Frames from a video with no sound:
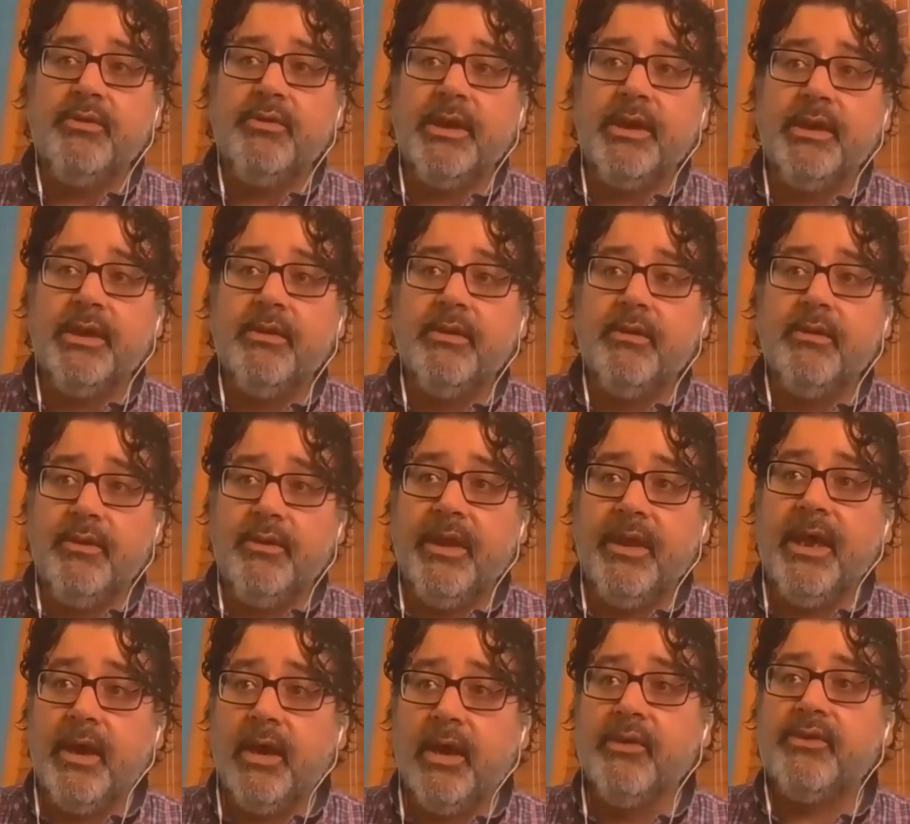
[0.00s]
then
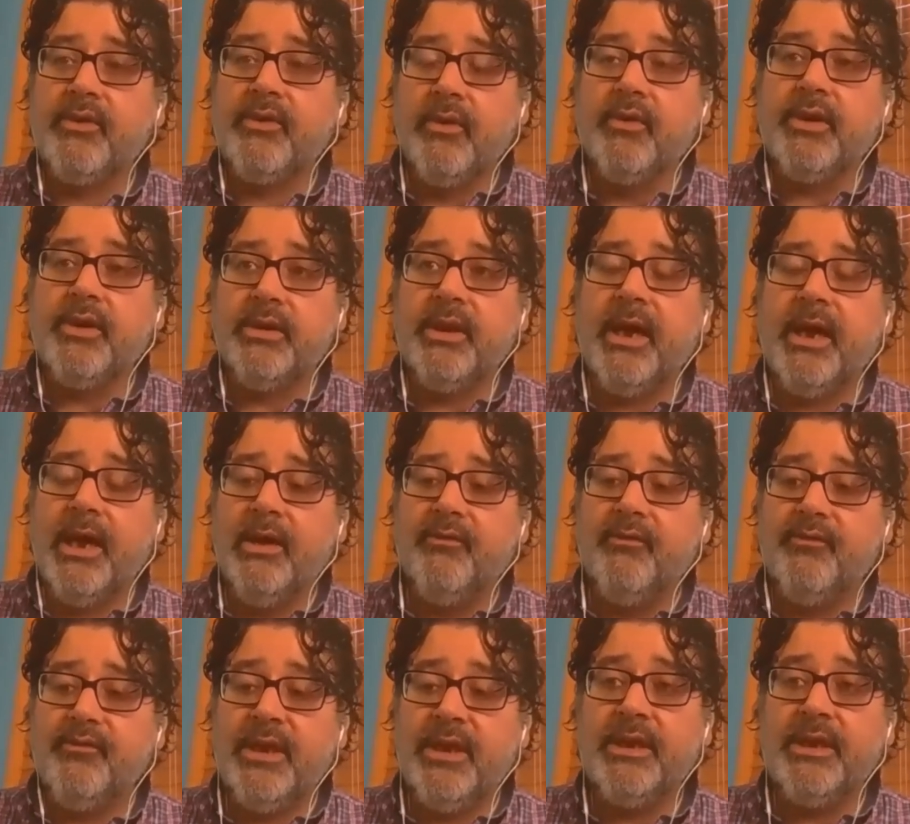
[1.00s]
that also can
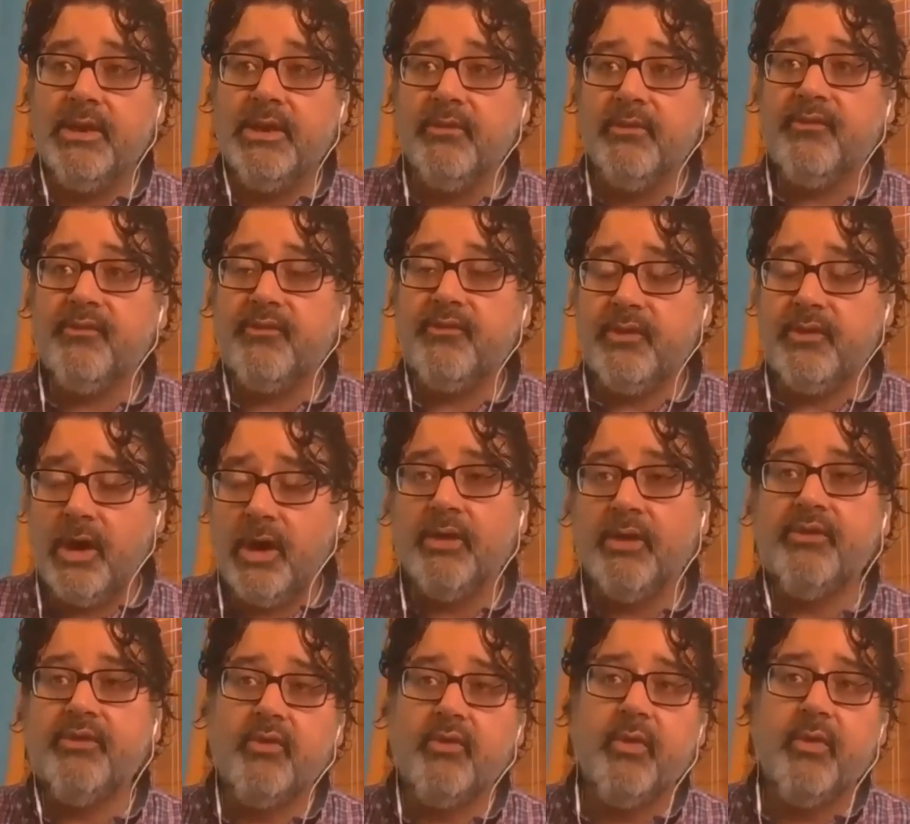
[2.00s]
have negative
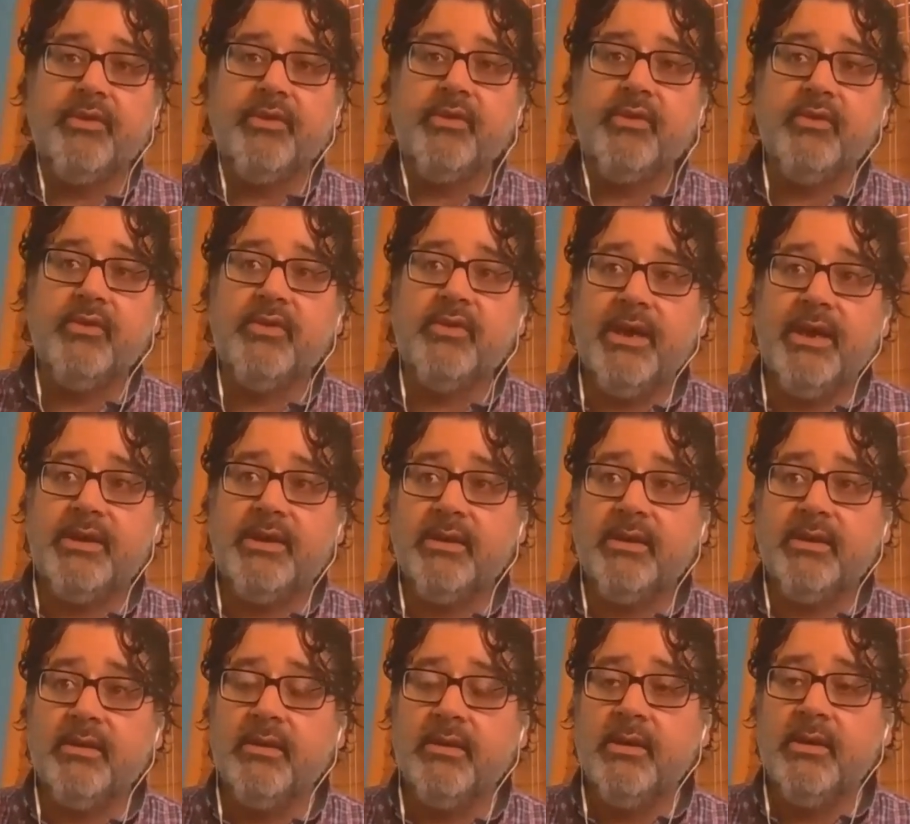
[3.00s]
consequences that
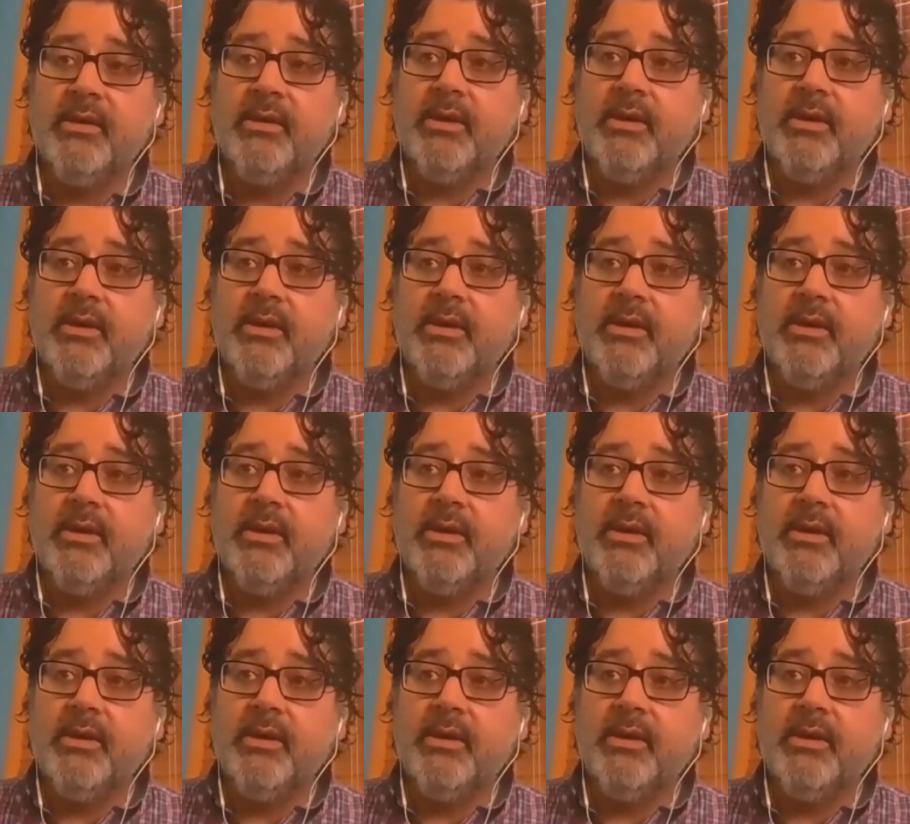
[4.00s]
can,